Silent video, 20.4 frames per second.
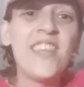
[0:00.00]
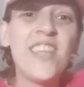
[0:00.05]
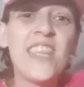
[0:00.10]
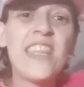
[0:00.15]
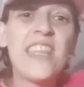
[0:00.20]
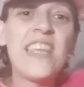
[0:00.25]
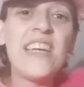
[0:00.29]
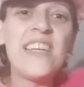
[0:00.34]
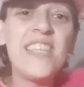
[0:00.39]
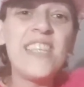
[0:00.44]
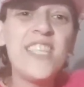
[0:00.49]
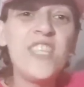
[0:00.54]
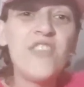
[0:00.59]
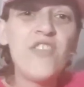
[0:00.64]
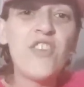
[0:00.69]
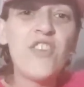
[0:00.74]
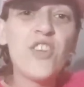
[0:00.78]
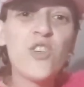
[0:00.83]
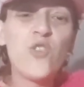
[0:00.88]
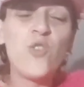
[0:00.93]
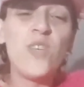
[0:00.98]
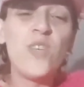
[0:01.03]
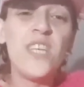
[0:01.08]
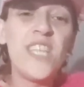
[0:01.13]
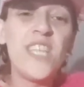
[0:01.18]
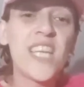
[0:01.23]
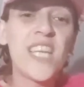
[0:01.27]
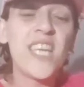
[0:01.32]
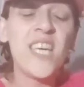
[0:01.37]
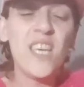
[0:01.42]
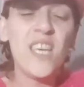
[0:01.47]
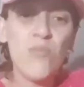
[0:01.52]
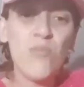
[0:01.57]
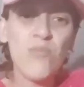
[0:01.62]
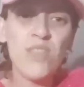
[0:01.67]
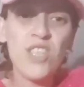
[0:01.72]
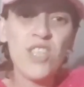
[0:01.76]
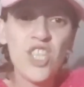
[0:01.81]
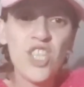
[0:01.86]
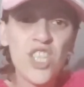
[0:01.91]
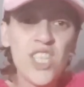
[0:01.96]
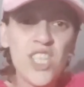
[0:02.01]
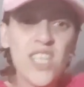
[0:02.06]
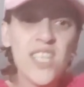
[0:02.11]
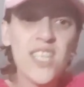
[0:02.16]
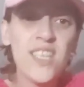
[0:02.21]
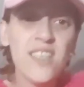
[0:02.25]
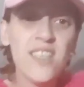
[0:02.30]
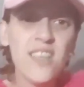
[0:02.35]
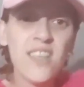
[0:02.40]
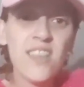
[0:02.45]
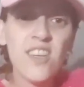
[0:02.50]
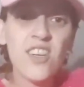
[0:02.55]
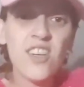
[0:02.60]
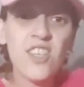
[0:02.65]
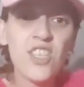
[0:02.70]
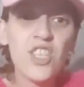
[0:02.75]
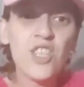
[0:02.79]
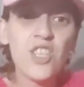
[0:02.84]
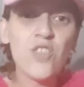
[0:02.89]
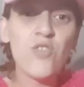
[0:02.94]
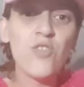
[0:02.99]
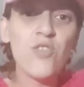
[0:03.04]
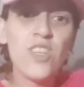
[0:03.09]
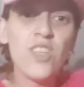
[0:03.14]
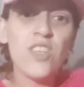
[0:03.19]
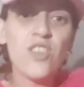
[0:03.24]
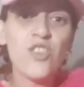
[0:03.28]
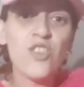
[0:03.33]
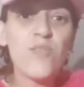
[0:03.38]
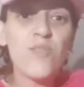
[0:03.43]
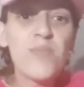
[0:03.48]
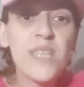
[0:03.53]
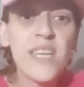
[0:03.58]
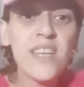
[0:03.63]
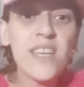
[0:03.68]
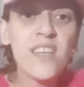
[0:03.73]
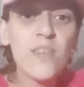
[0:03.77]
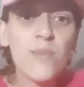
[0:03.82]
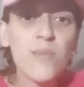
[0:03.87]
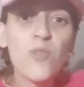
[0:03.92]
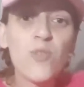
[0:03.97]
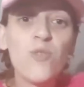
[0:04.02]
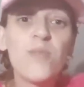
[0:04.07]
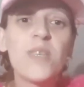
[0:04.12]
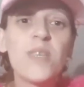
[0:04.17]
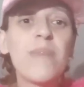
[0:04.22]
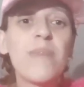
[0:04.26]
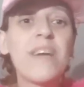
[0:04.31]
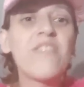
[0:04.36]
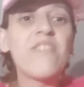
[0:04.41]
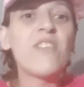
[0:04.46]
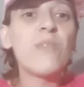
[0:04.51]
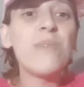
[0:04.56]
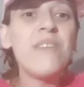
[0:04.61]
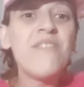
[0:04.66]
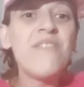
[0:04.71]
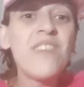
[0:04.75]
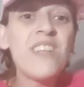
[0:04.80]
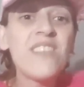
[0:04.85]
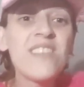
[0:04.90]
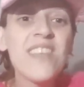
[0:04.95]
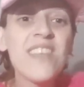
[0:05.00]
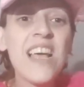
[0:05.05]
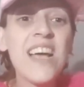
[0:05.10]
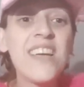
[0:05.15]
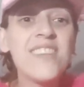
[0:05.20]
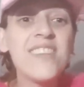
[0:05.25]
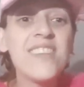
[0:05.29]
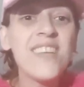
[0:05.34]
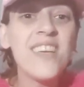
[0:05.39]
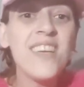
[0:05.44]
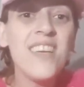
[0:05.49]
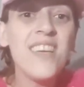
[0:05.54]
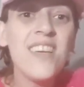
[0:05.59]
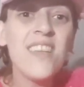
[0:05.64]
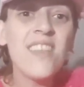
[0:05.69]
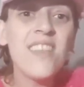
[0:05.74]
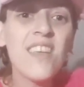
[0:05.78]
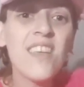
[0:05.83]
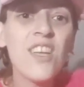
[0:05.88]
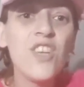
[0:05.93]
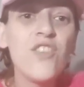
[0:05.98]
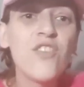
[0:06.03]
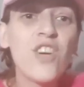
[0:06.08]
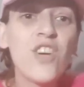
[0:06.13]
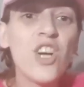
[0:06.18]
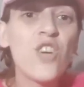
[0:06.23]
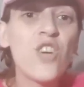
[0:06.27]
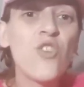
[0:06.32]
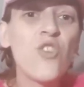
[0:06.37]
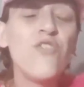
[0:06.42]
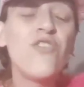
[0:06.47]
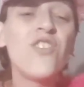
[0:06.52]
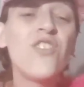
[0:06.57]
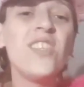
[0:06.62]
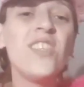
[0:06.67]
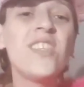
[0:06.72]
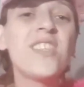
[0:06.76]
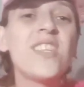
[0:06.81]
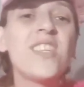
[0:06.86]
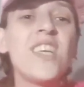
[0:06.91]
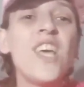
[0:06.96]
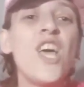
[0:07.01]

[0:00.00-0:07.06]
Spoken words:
The 30th, you're going near Cambridge Day. The 3rd, you're going to the job centre, but hope to get back from Mainvilles. And 8th, you've got a conference.